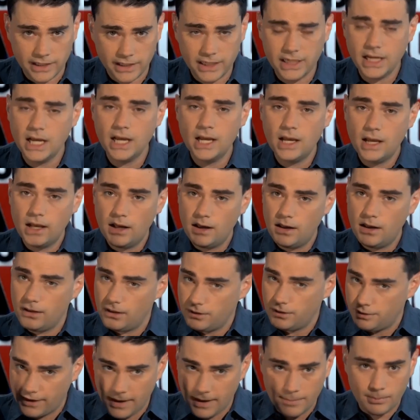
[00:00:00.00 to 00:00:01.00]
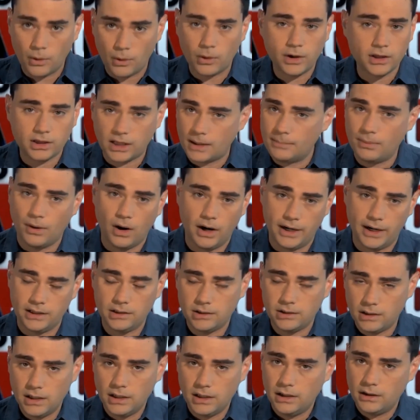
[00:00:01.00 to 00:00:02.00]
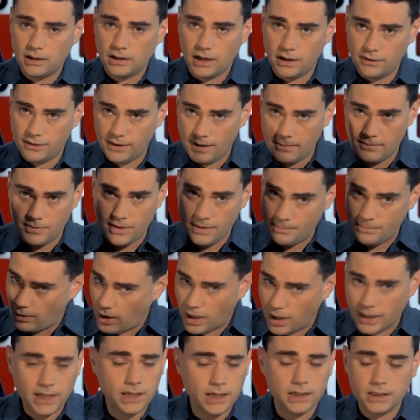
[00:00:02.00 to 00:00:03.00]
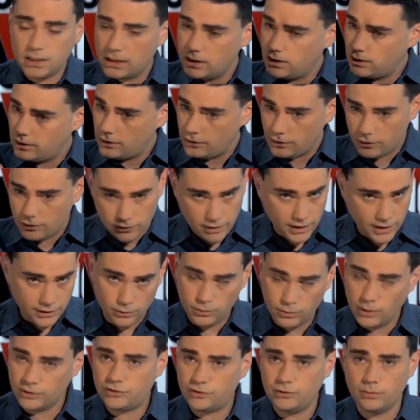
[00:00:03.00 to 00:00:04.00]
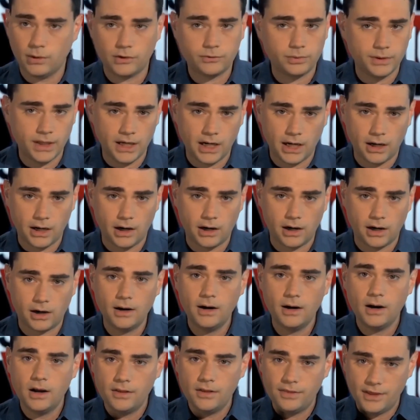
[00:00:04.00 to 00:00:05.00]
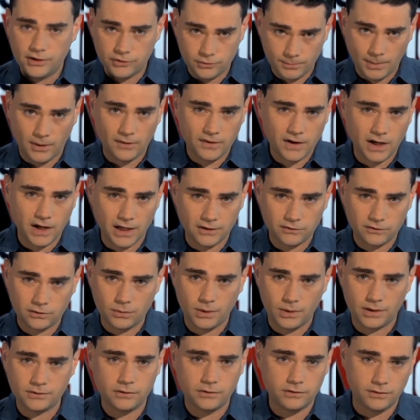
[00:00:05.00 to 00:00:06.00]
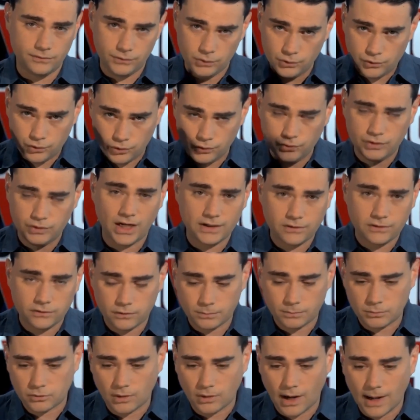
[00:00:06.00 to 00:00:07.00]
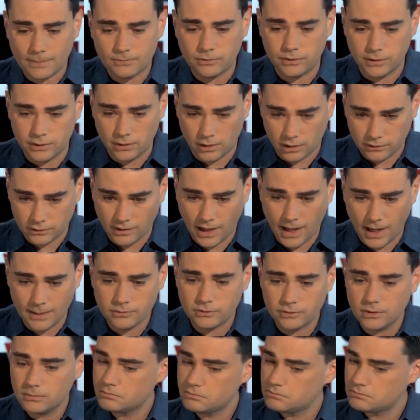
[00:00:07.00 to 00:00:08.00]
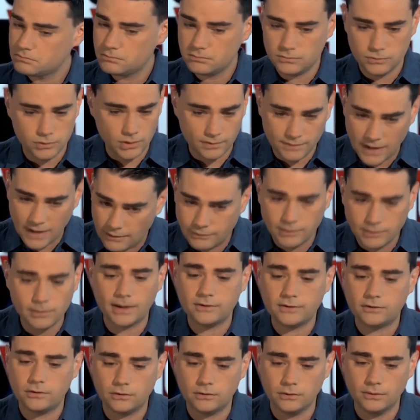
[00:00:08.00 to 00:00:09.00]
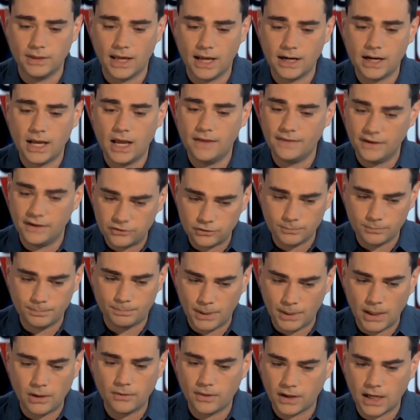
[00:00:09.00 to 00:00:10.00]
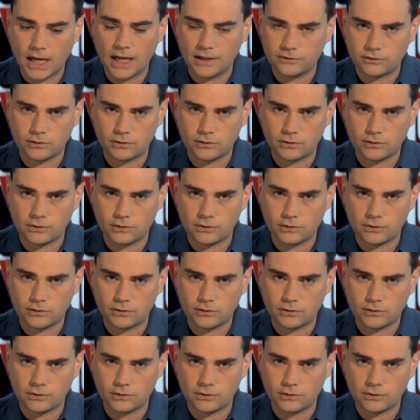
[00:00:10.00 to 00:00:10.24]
this lady. They broke it, they bought it. Okay, they bought it. They knew what she was when they hired her. They should bear the consequences. If you choose not to subscribe to the New York Times, you have every right to do that, and they should bear the